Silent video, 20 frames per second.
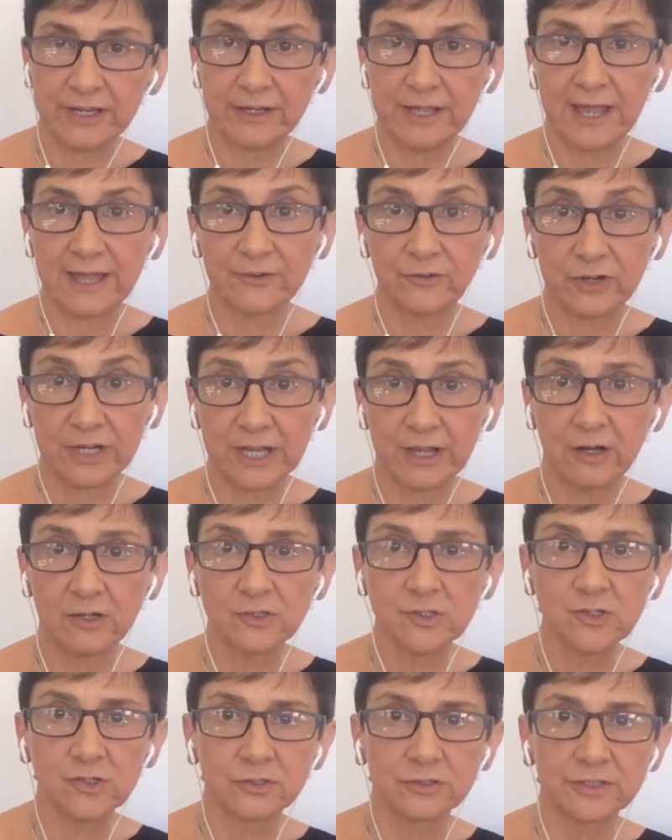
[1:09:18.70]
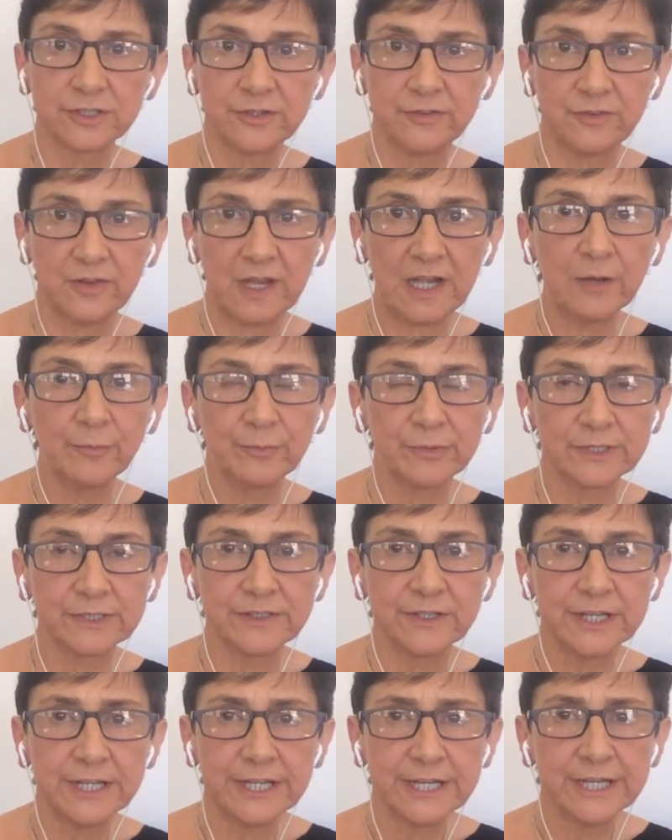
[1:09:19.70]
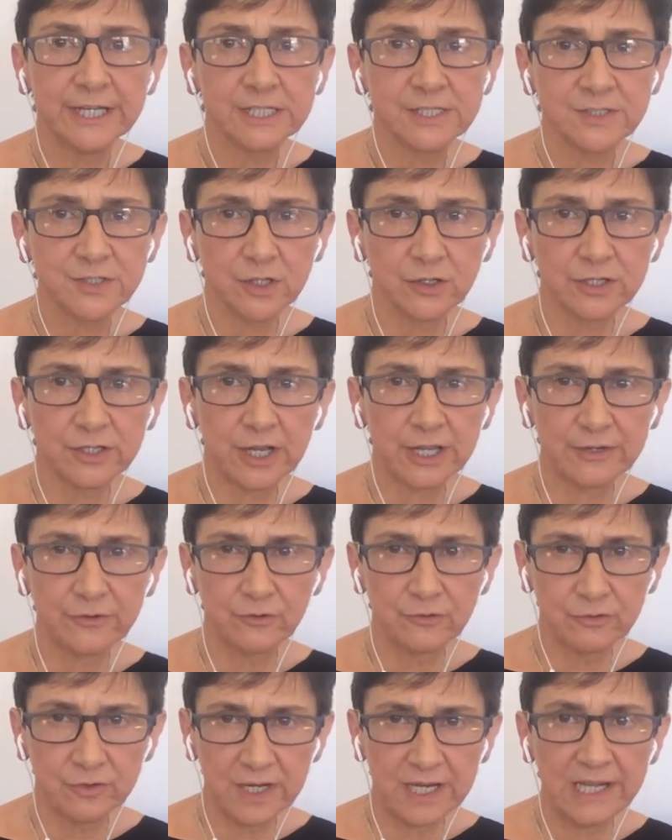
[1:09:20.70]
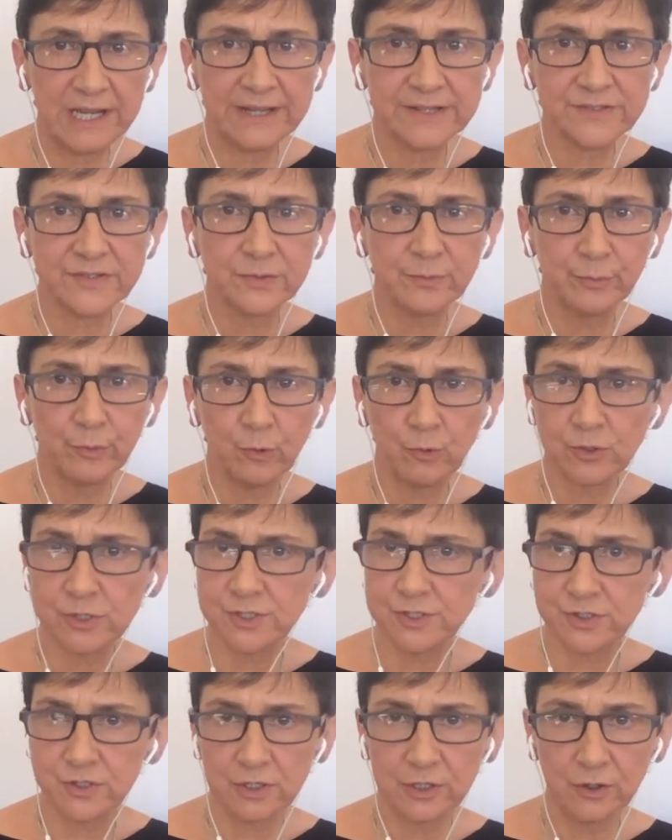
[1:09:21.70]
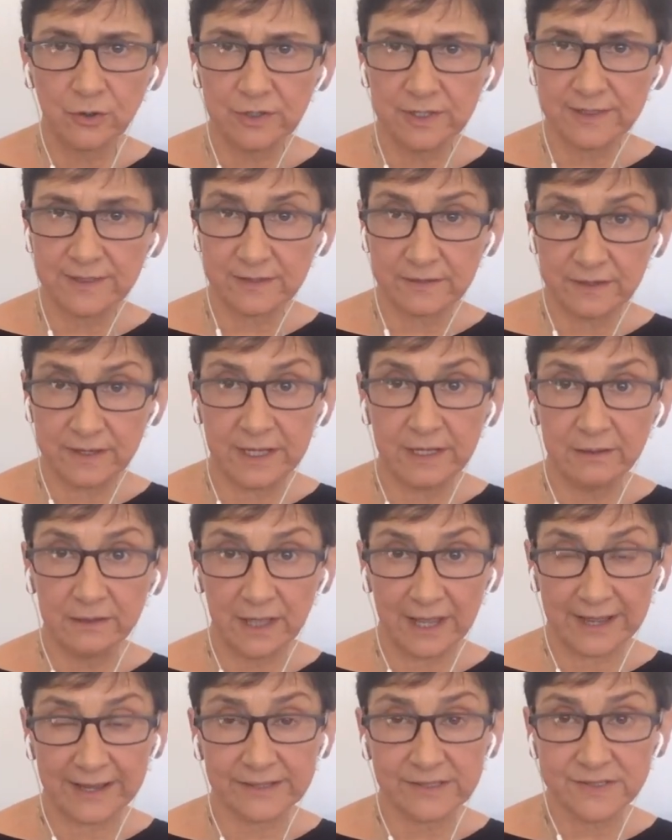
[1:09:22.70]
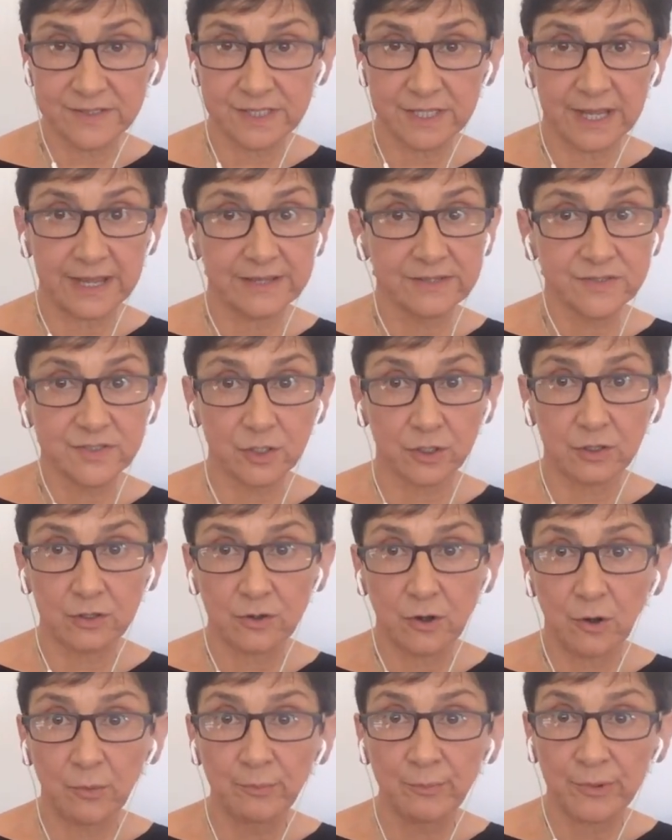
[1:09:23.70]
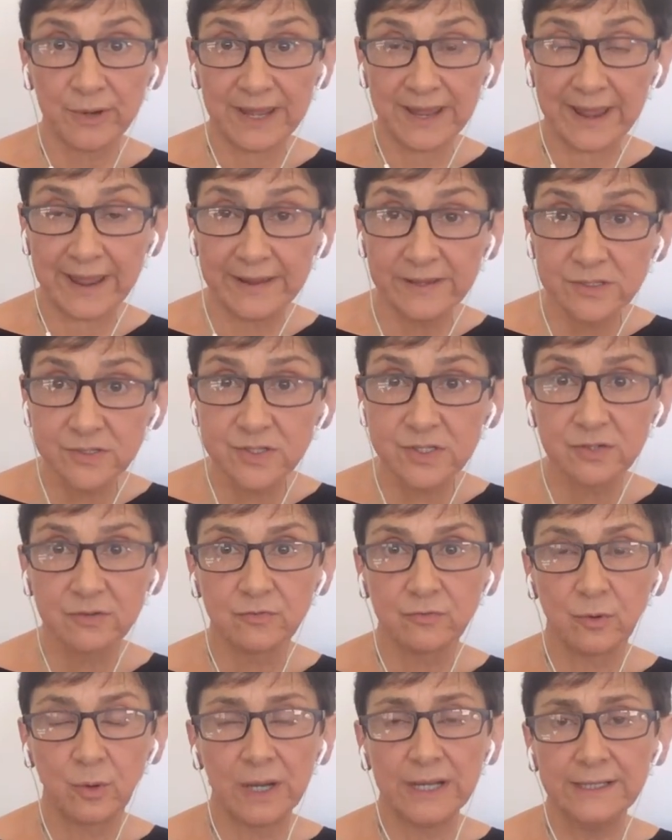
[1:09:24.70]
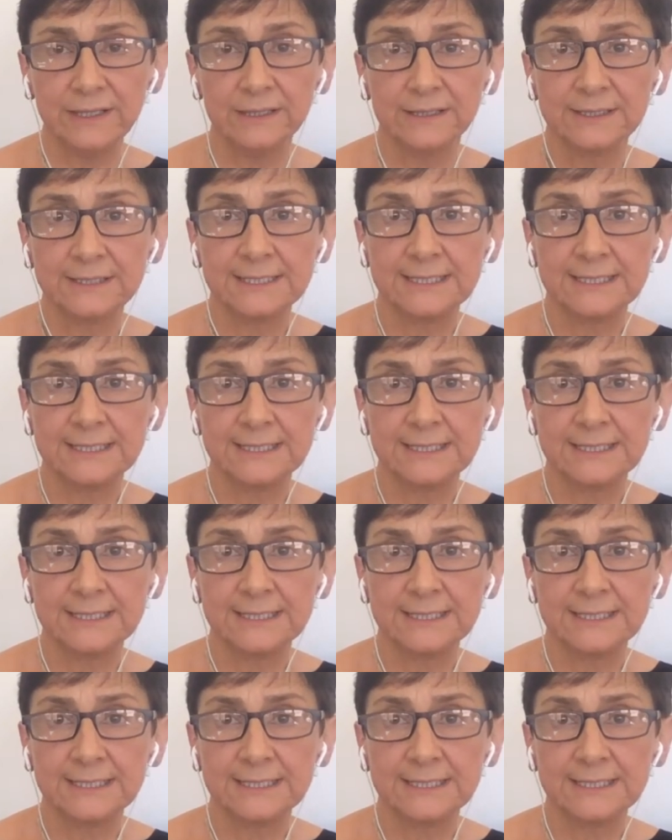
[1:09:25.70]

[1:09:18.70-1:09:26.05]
agricultural development. So it really is important to look at the deal as a comprehensive one.